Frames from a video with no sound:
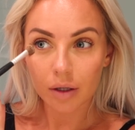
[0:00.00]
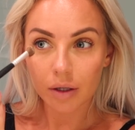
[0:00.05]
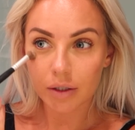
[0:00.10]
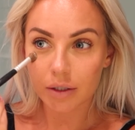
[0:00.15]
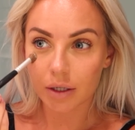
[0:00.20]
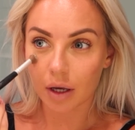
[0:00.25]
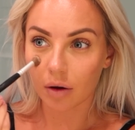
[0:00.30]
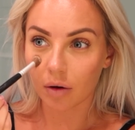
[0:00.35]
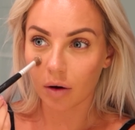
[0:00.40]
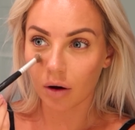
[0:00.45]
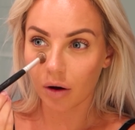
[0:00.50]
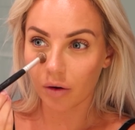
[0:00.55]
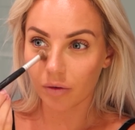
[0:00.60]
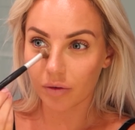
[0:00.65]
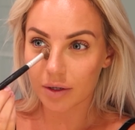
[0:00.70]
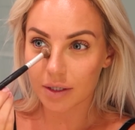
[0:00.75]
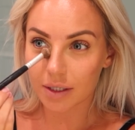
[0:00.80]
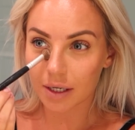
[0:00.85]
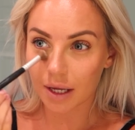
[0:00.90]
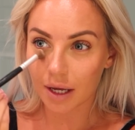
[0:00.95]
So
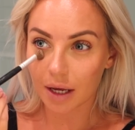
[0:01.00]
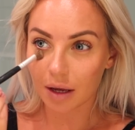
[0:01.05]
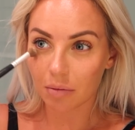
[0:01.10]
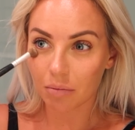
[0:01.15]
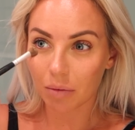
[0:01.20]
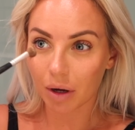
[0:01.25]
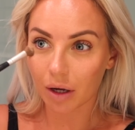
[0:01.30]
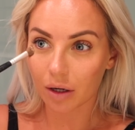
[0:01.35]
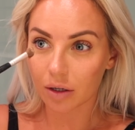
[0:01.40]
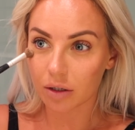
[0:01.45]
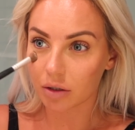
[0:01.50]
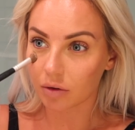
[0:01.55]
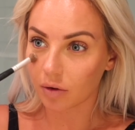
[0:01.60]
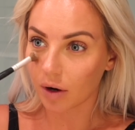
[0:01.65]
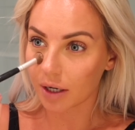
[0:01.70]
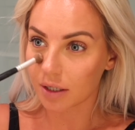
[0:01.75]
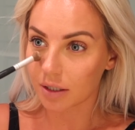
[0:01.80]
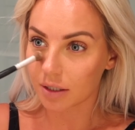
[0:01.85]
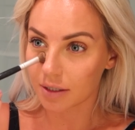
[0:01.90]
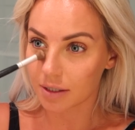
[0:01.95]
obviously my under
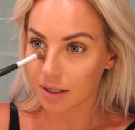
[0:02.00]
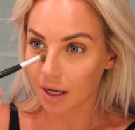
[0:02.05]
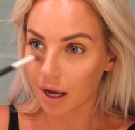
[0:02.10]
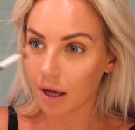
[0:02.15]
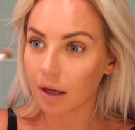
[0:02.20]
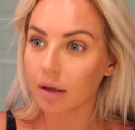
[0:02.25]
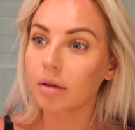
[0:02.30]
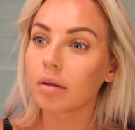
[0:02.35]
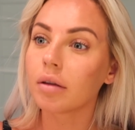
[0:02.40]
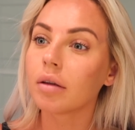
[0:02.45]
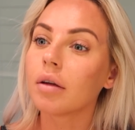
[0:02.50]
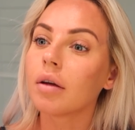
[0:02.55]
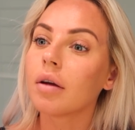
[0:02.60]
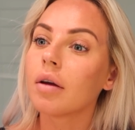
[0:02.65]
eye to set.